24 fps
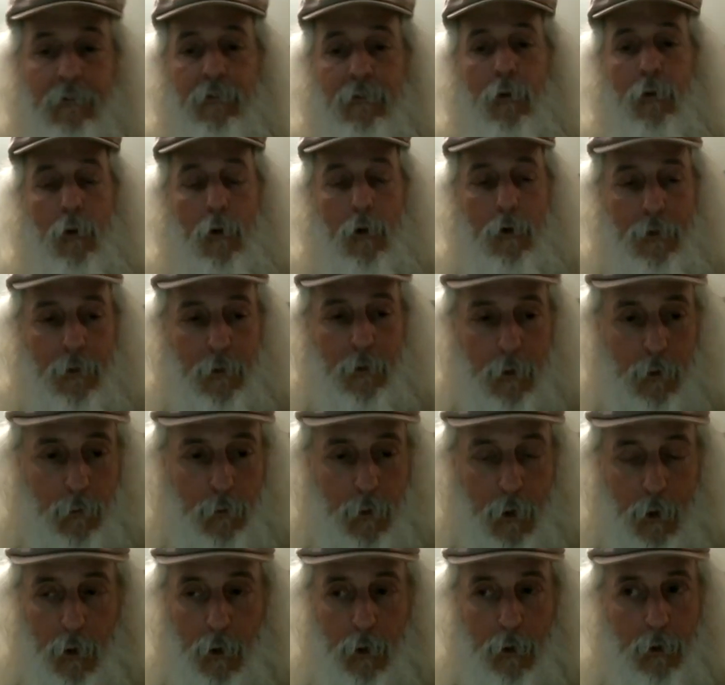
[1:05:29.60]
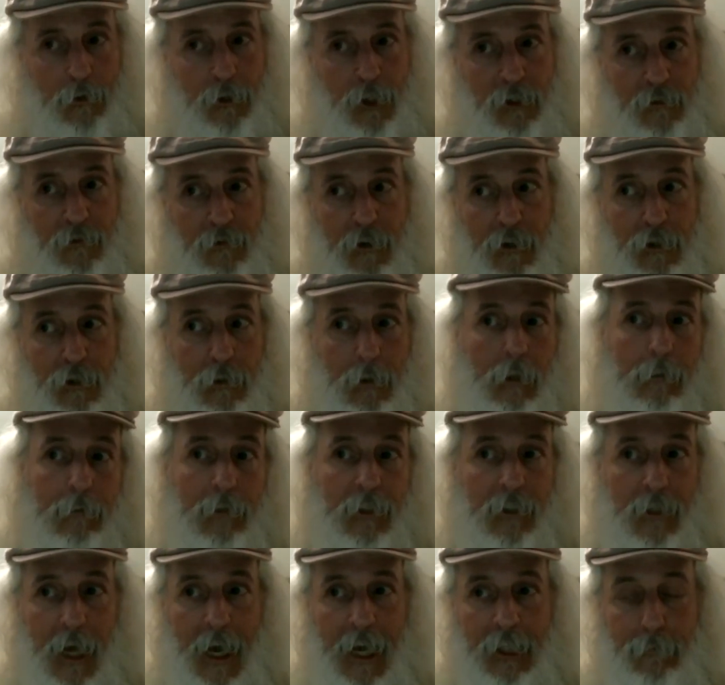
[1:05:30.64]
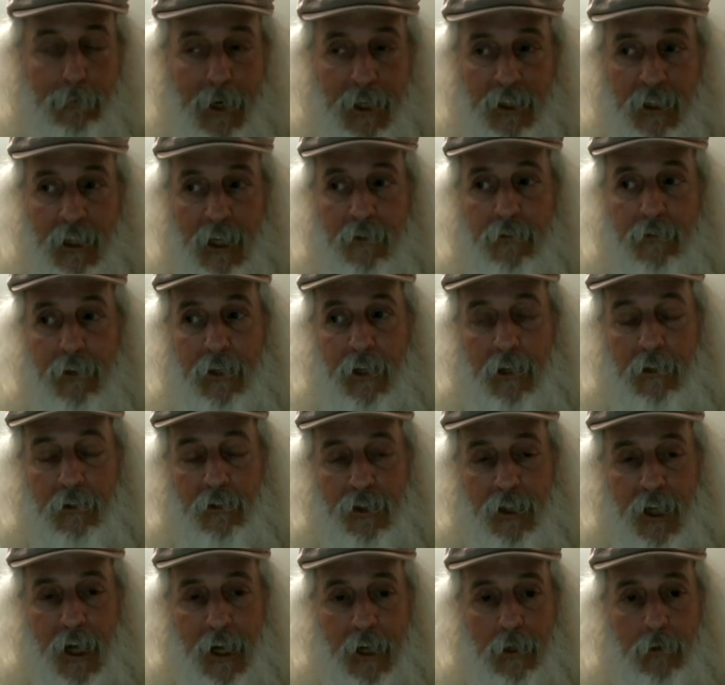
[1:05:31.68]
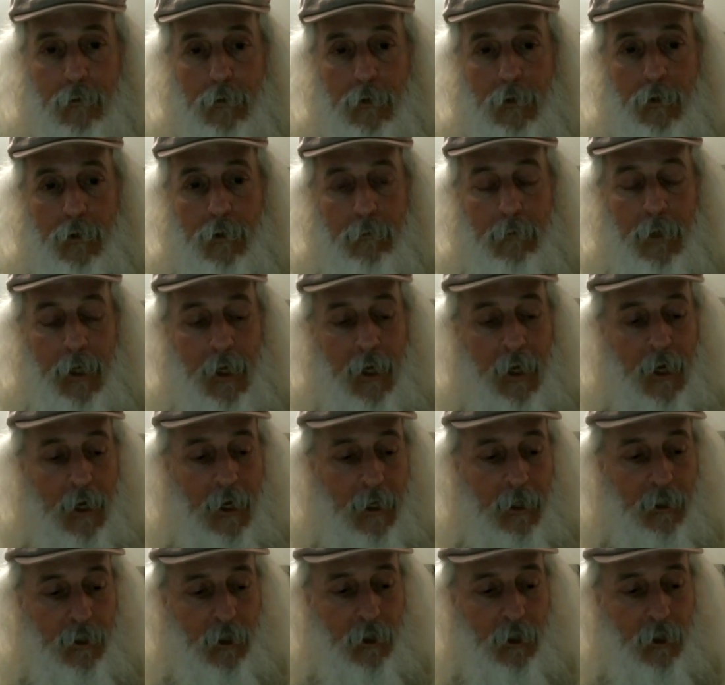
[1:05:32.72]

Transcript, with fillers: forth or roll or just visualize myself on the other side of the room so